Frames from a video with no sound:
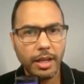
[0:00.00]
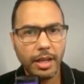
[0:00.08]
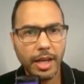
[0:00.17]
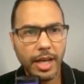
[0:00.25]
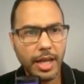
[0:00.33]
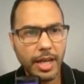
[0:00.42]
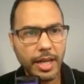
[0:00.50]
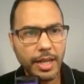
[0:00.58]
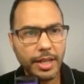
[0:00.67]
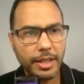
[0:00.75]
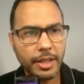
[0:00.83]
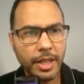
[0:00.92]

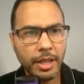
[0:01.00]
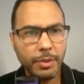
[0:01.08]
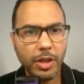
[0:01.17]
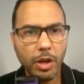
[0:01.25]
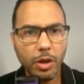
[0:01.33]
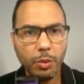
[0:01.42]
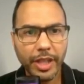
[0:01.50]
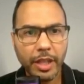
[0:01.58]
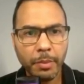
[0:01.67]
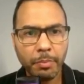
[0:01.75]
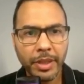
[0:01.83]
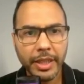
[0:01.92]
And here we go. We
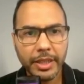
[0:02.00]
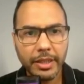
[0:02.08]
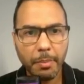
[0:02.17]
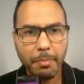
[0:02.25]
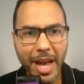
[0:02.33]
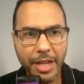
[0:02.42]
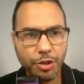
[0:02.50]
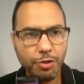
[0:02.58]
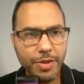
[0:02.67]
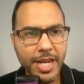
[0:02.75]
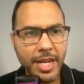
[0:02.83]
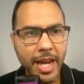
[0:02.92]
complete the batch
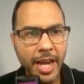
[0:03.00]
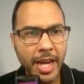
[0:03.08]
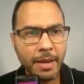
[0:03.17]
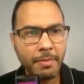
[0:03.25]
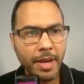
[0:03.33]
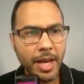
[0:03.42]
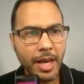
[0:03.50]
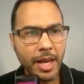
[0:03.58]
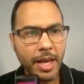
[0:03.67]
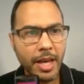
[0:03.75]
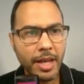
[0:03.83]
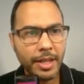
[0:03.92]
rename,
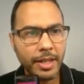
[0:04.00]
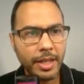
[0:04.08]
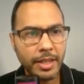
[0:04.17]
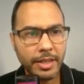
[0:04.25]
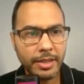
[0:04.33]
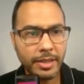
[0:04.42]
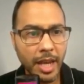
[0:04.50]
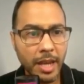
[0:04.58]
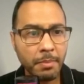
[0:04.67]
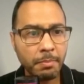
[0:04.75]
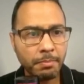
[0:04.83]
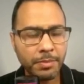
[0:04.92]
and
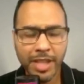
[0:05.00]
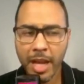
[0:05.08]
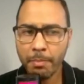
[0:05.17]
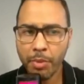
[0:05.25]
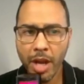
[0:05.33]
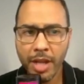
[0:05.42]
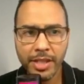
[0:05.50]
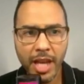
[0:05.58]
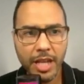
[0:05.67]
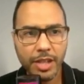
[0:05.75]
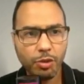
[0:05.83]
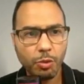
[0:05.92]
same
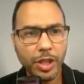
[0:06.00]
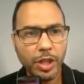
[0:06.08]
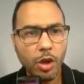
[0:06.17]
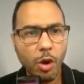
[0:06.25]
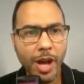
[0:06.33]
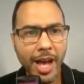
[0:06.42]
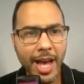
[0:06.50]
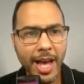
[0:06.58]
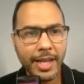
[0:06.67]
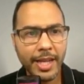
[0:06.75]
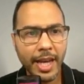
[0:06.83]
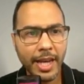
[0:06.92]
process. We go
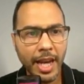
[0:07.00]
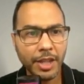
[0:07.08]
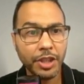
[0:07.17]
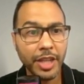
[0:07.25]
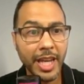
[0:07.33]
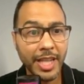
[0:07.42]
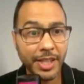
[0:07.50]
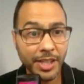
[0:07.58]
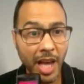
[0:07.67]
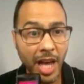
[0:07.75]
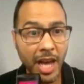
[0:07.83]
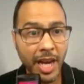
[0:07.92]
ahead and actually
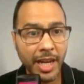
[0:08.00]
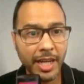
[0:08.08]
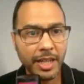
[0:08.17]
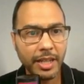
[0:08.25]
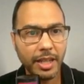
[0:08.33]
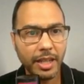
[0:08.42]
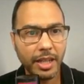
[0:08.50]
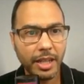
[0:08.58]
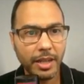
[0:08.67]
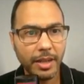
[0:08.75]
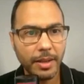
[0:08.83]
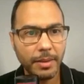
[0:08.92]
assign
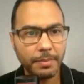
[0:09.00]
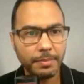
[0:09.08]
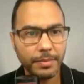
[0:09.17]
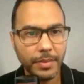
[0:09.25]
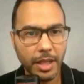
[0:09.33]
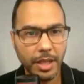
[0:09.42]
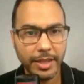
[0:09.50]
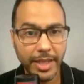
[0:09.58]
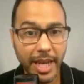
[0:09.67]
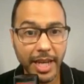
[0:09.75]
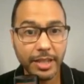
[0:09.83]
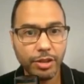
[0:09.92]

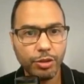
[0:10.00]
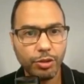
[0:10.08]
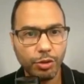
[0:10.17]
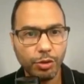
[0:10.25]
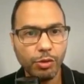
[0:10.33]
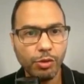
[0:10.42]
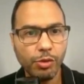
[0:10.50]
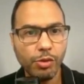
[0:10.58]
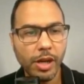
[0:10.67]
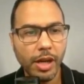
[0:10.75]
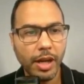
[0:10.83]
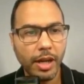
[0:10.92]
dates
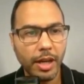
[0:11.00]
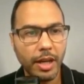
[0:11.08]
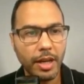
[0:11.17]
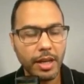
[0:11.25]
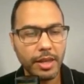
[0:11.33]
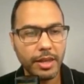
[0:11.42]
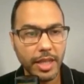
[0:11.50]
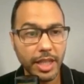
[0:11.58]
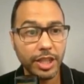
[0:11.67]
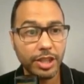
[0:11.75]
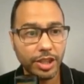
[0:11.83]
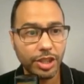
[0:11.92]
to
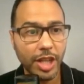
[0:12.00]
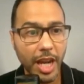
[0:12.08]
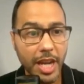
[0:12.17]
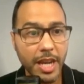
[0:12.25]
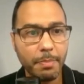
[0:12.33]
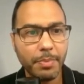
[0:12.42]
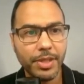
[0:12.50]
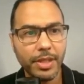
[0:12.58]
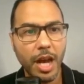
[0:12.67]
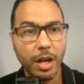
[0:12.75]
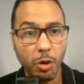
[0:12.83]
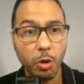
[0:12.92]
these shapes
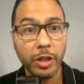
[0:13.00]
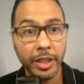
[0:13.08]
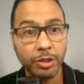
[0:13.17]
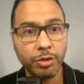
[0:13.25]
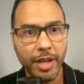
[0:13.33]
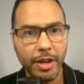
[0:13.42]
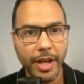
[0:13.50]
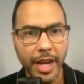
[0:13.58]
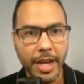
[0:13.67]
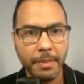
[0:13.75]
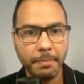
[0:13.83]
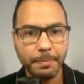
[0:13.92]
according to their
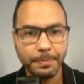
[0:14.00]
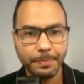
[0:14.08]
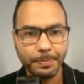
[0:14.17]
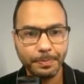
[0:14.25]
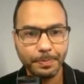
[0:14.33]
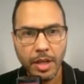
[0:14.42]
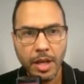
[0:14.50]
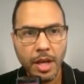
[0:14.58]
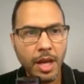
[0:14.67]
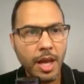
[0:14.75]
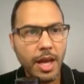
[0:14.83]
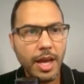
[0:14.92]
name.
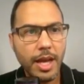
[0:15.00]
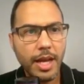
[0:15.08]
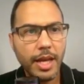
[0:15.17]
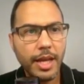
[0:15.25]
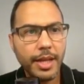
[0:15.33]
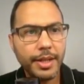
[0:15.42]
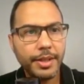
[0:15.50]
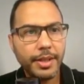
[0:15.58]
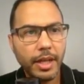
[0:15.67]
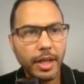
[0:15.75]
And